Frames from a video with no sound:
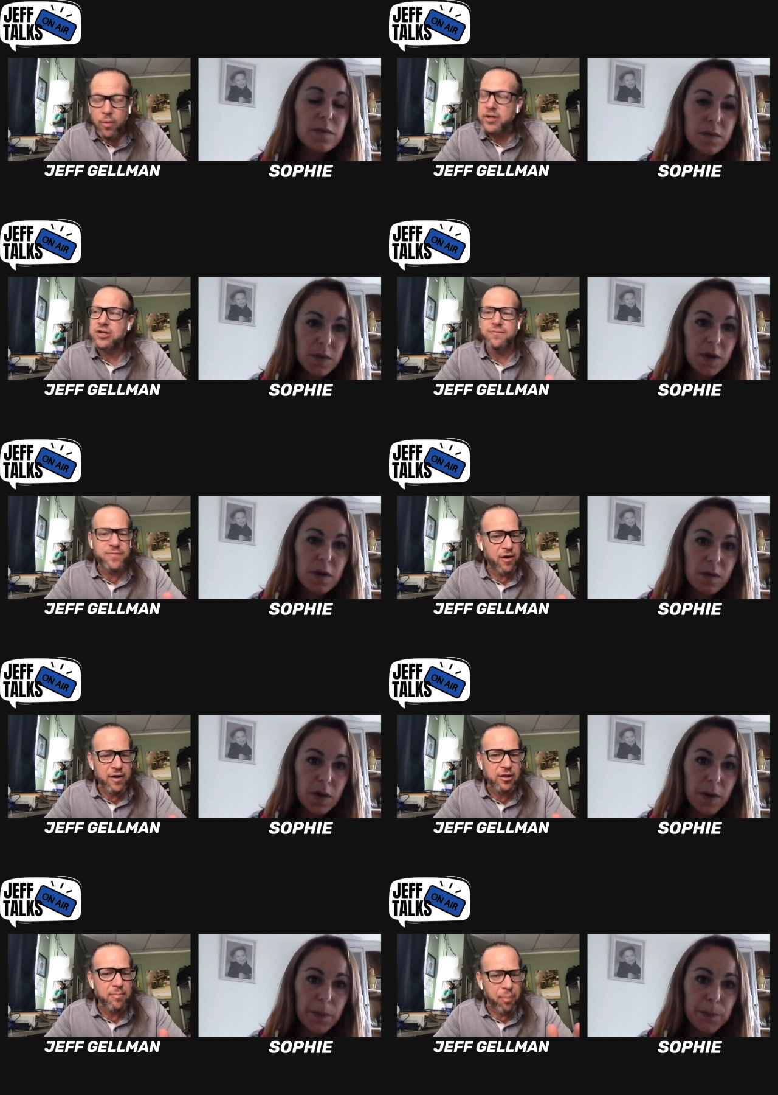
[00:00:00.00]
Speaker 1: which is
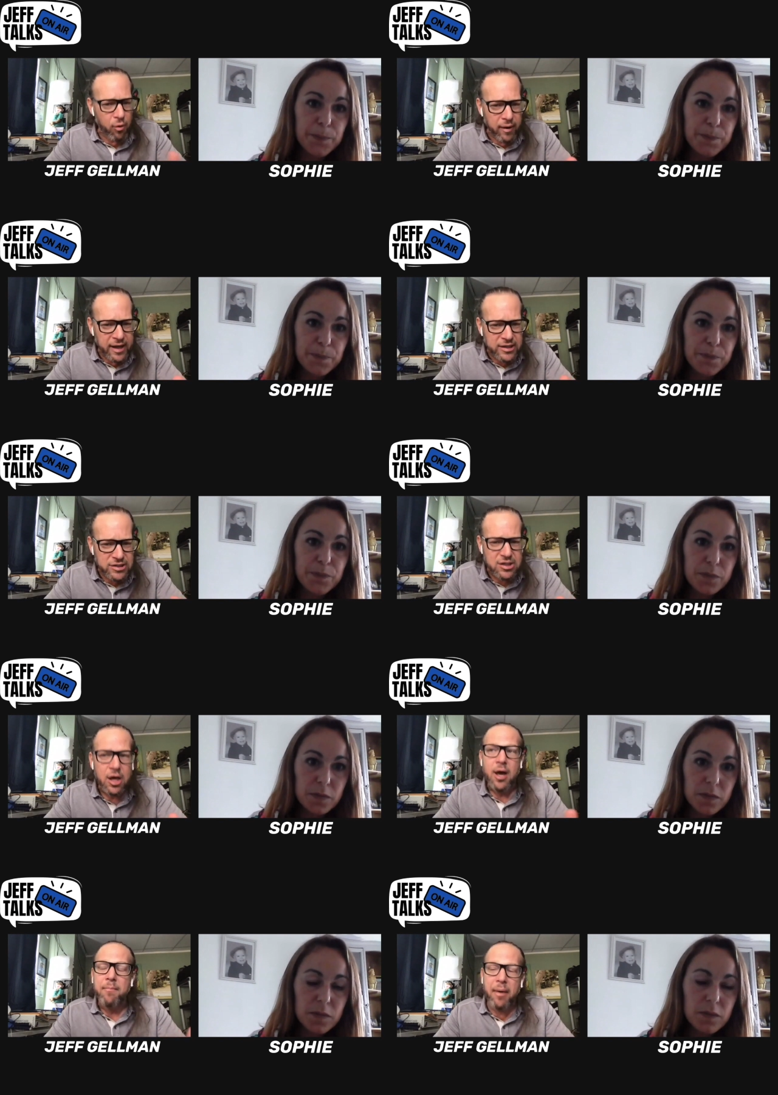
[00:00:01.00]
very laborious,
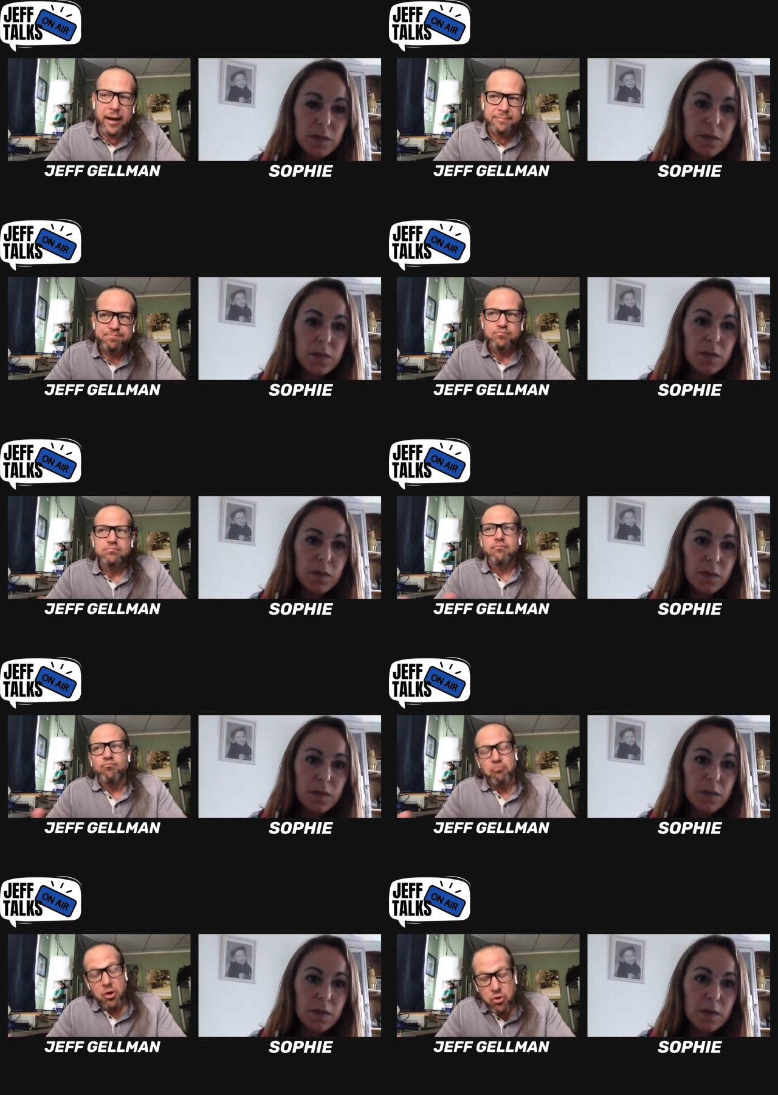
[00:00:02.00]
but
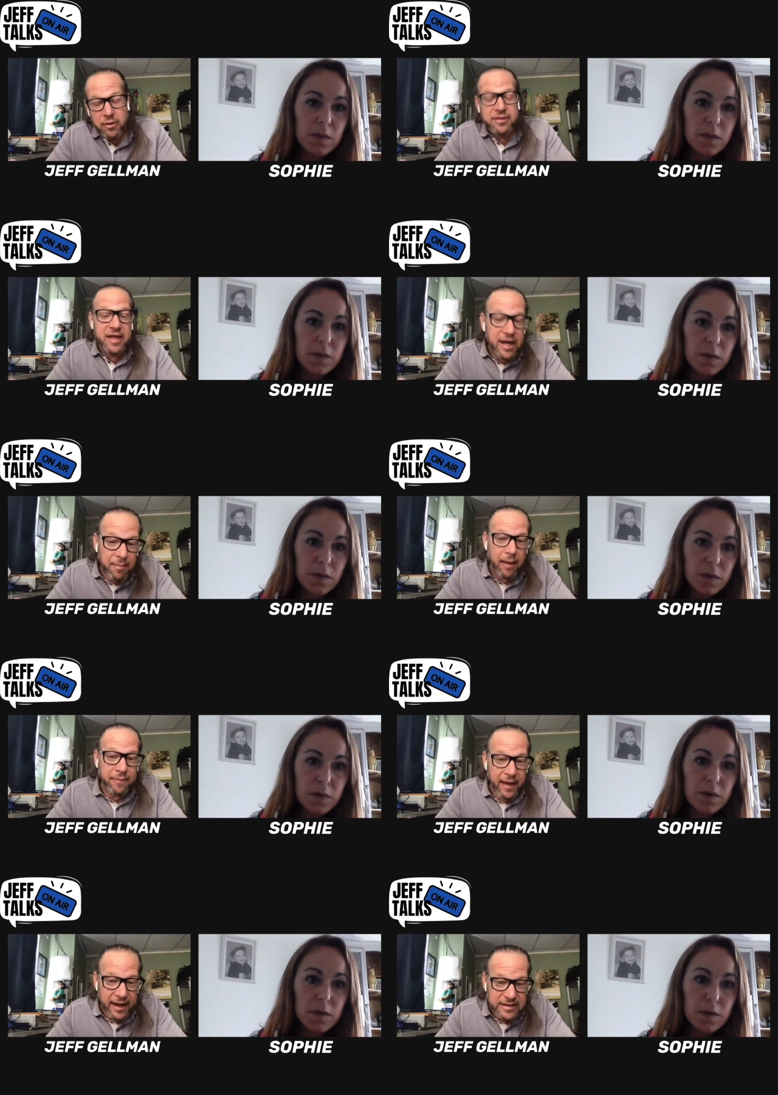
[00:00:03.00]
you can think
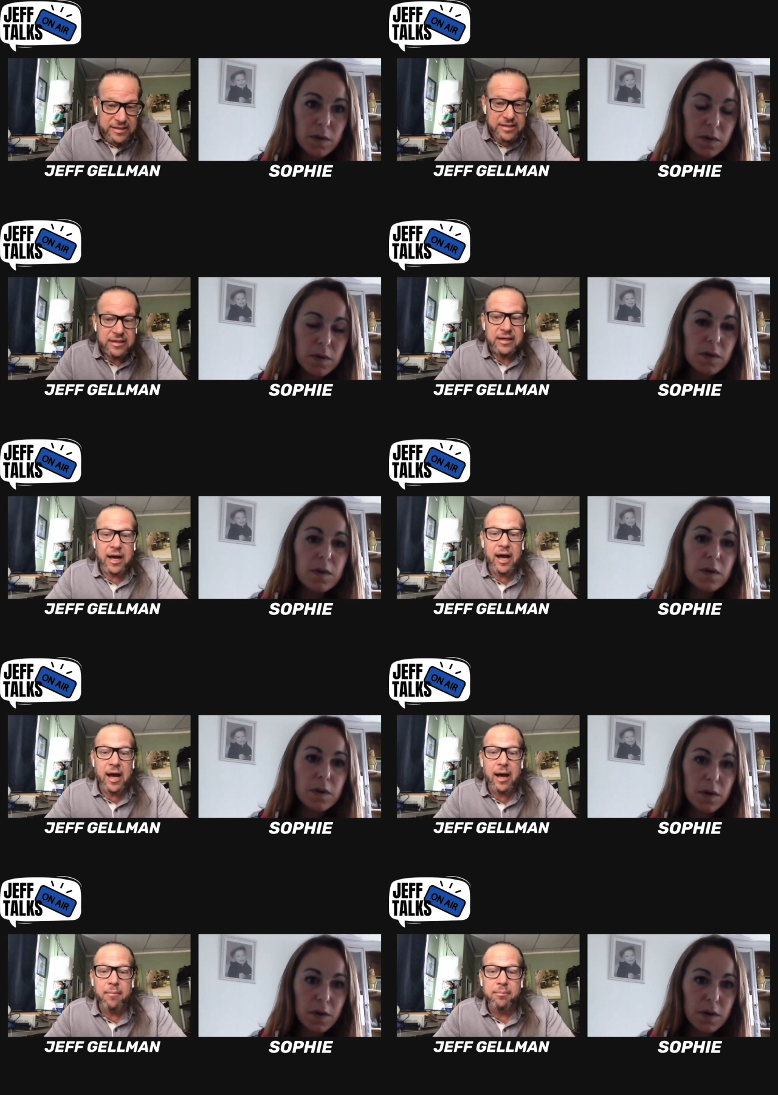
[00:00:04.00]
about that
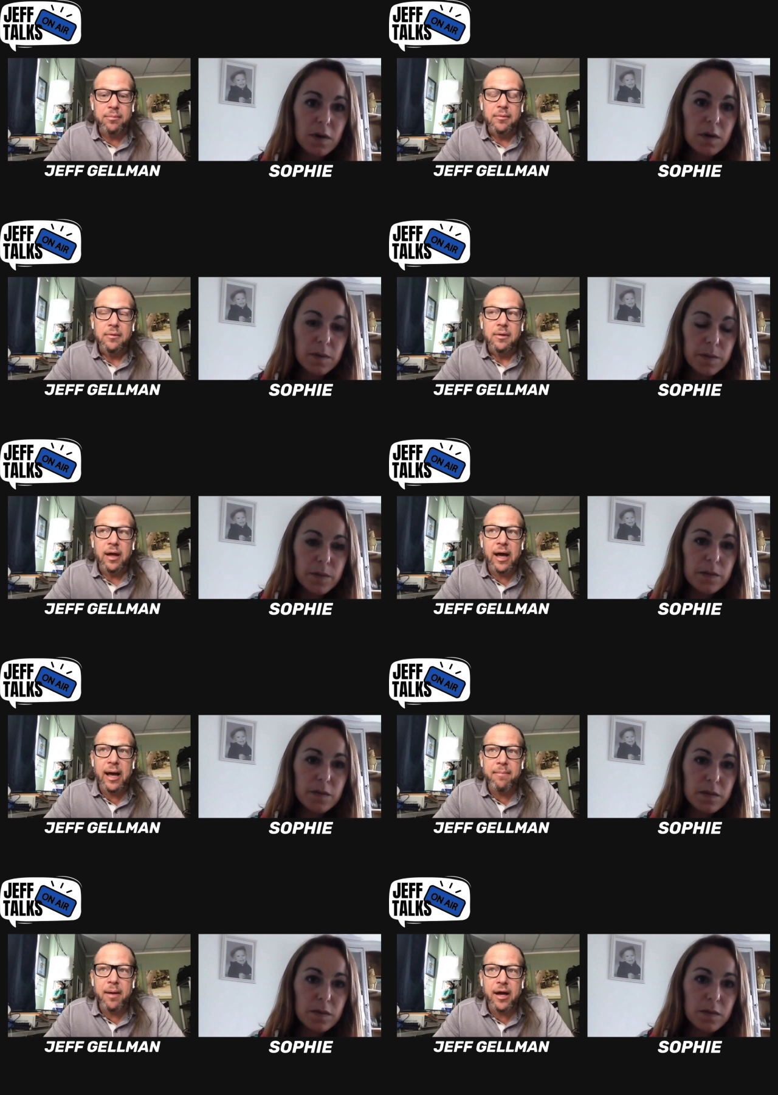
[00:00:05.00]
um,
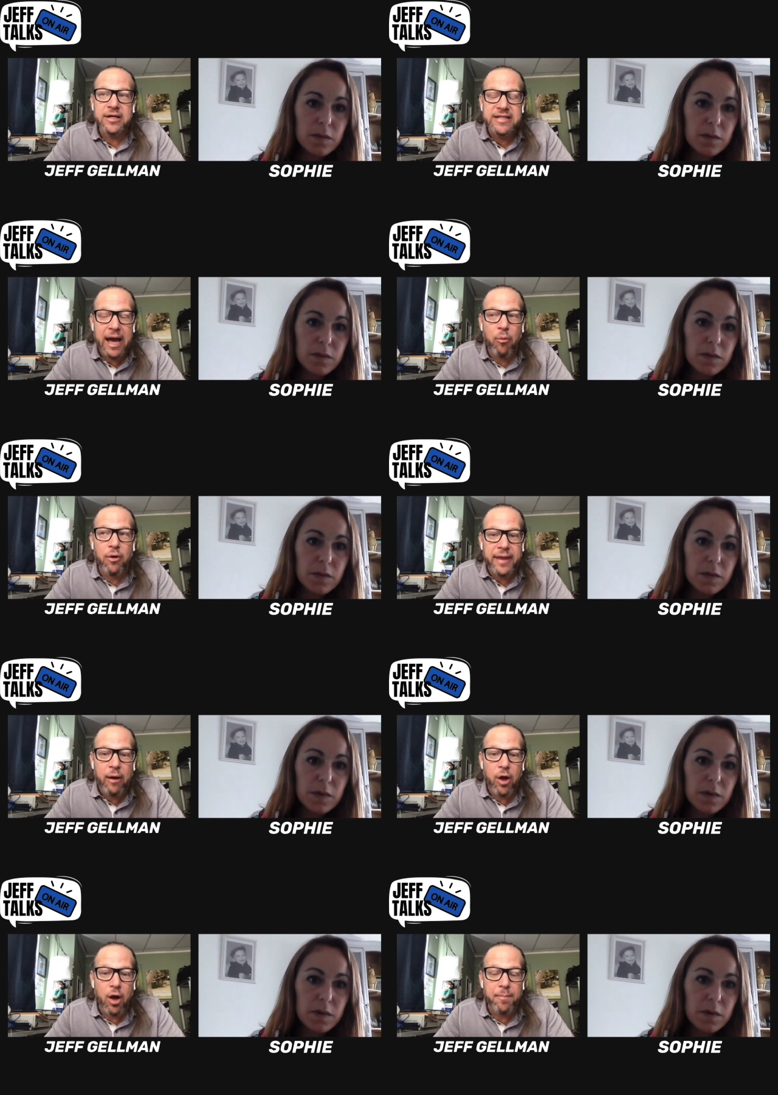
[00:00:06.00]
uh, because that will
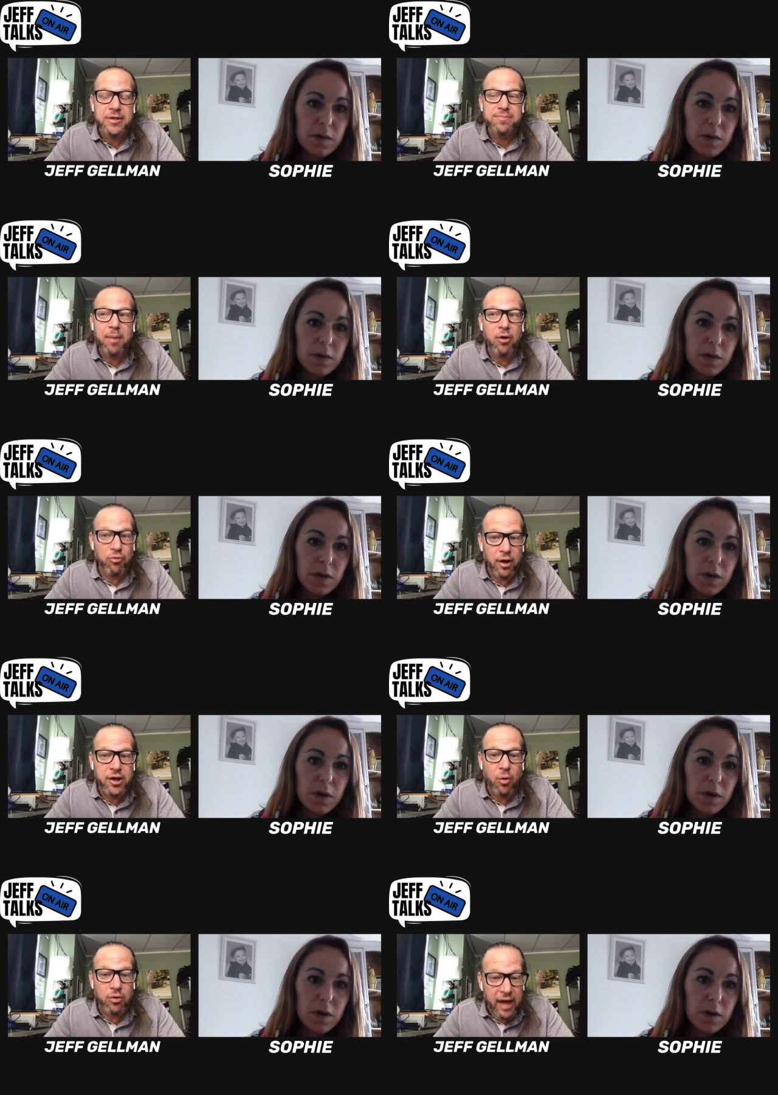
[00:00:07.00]
now help is oh,
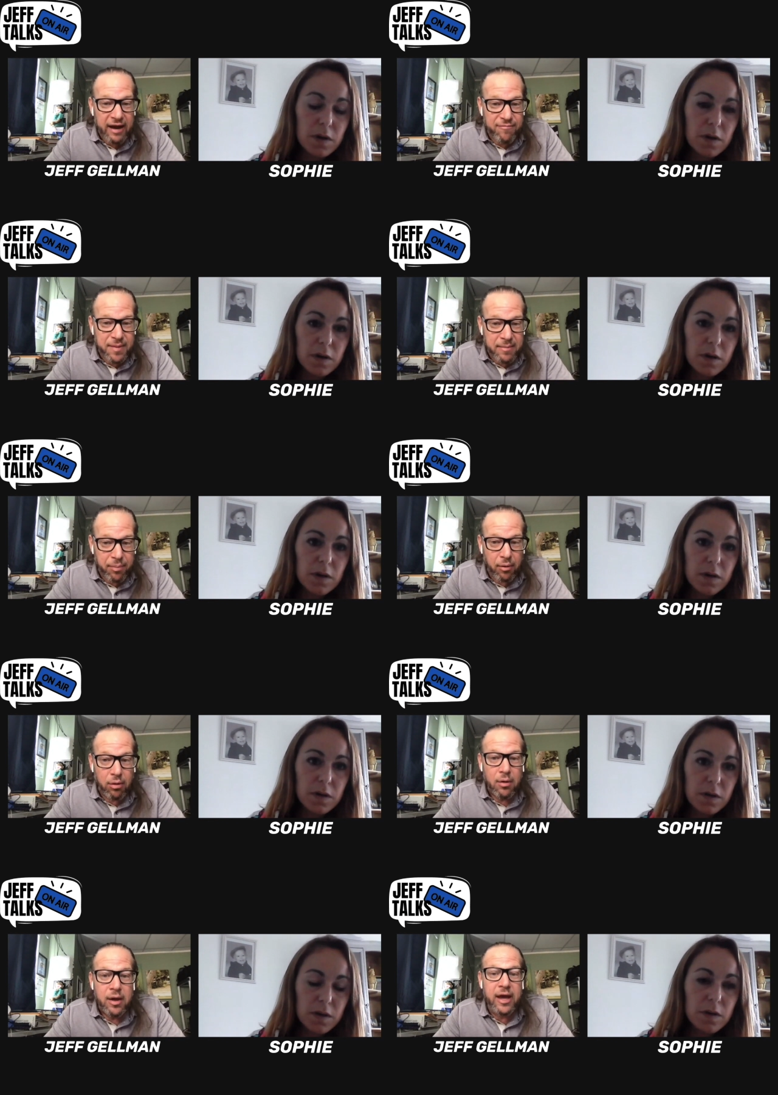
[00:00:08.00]
you know a lot of people
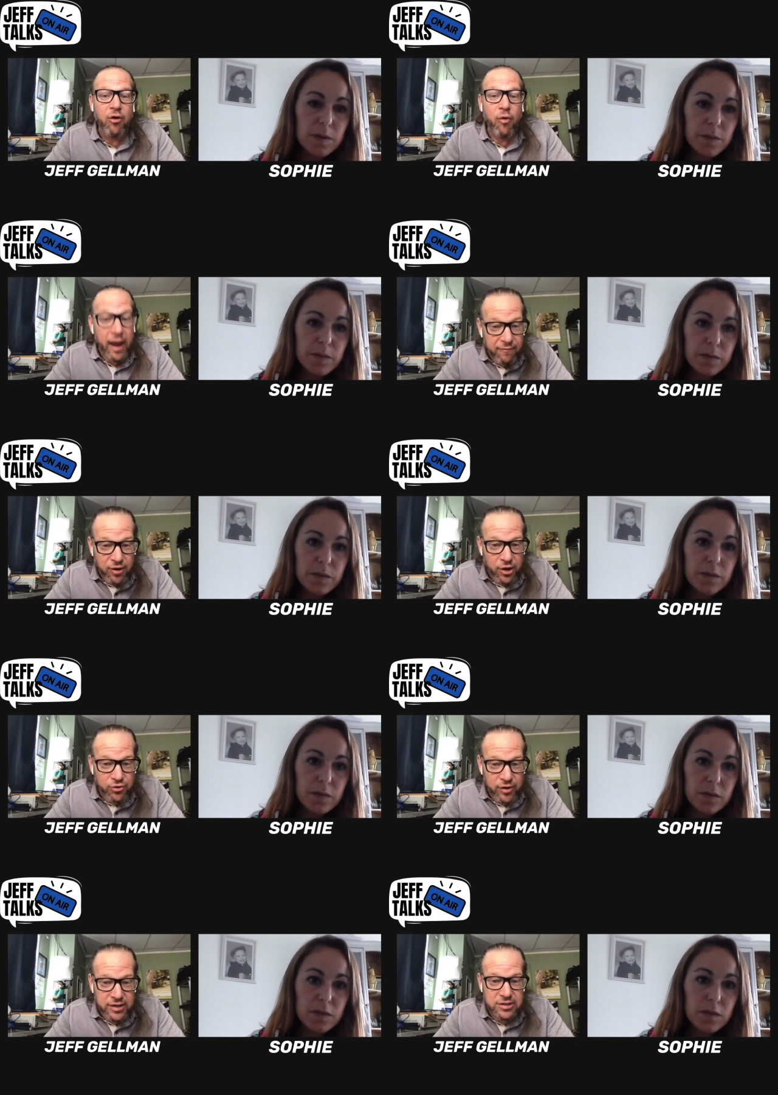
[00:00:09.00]
in a lot of
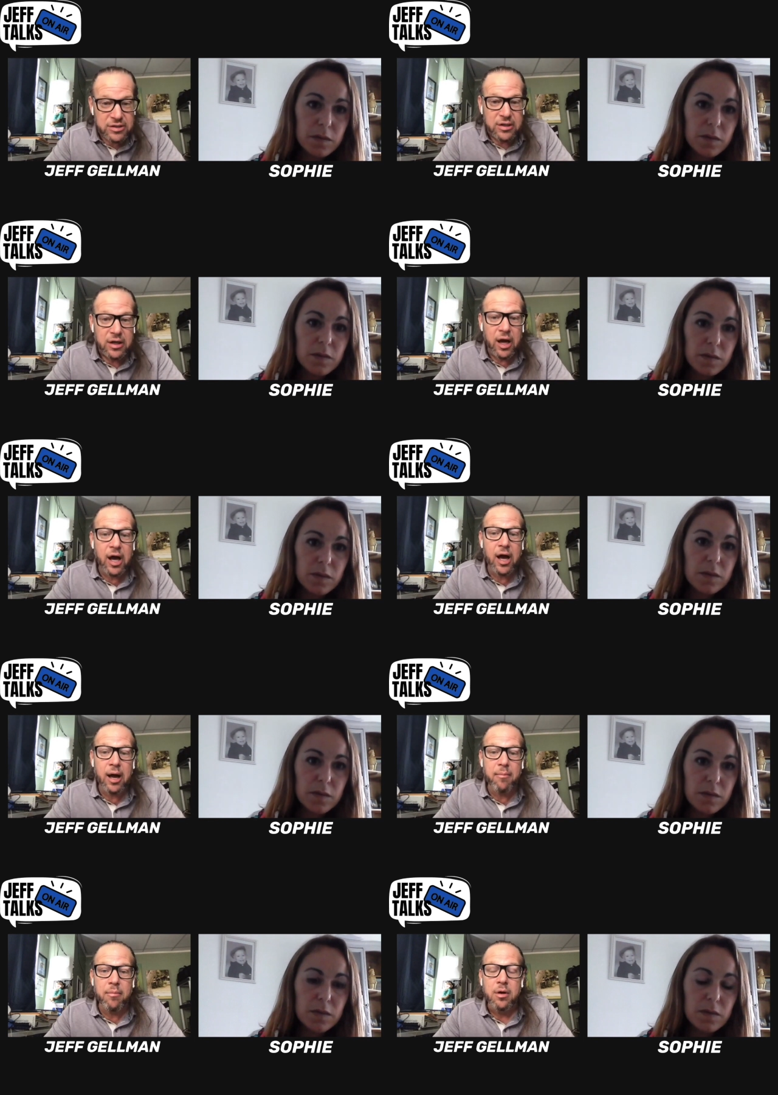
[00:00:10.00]
countries.
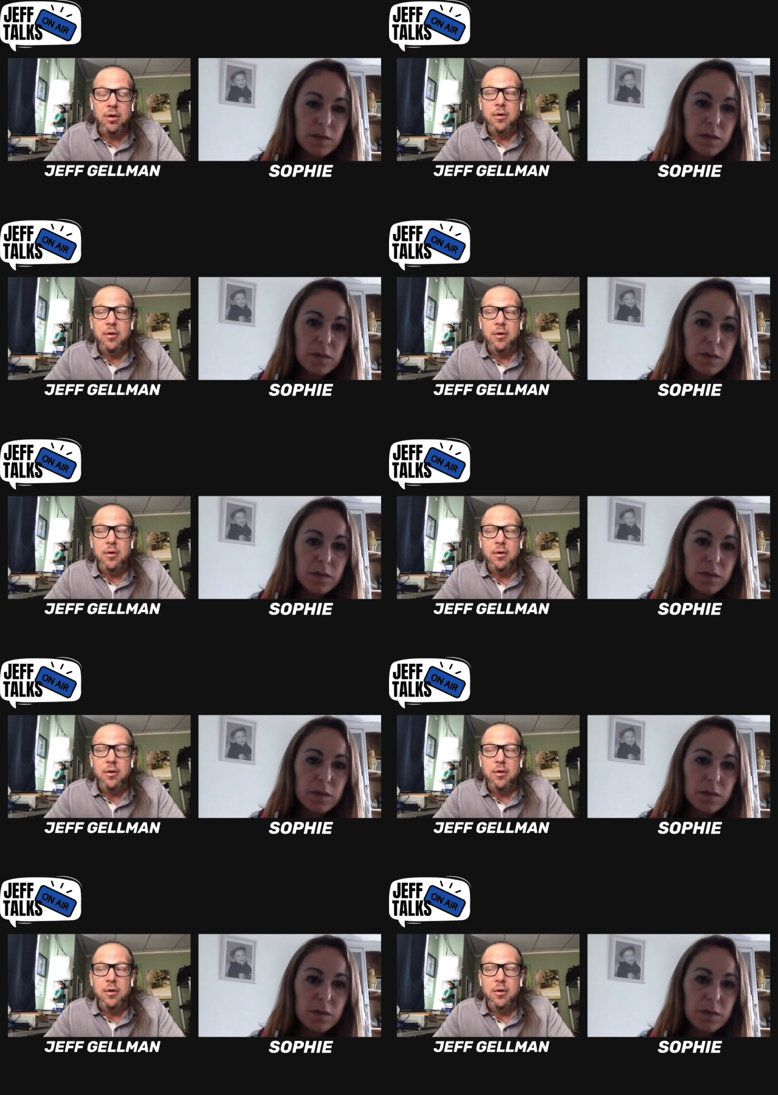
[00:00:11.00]
Um,